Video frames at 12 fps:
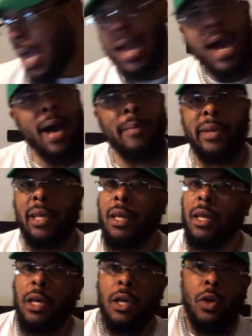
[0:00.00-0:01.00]
got comedy,
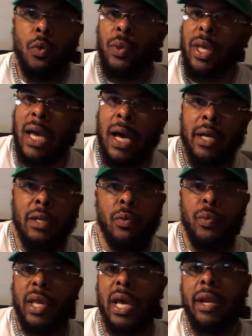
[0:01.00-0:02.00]
we got
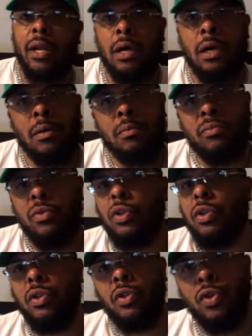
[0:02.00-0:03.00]

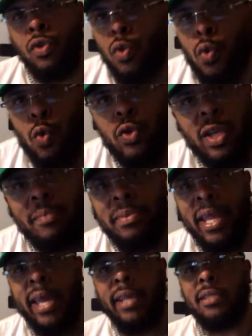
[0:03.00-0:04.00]
news
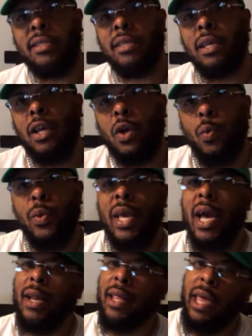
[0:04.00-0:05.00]
updates, we
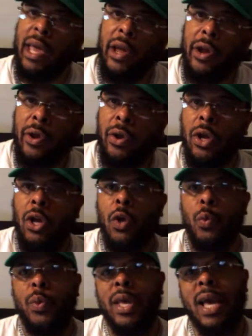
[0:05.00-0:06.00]
got here,
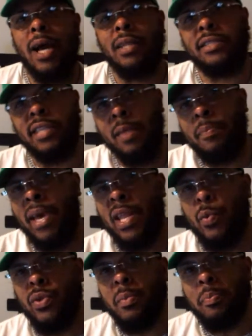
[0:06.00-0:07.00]
we got Jay
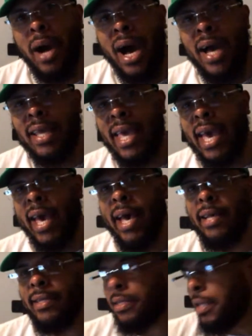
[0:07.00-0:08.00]
Petty with the
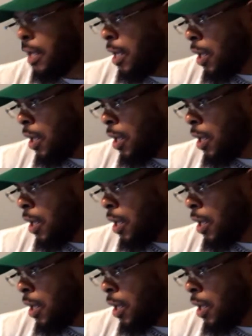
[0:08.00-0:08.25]
podcast.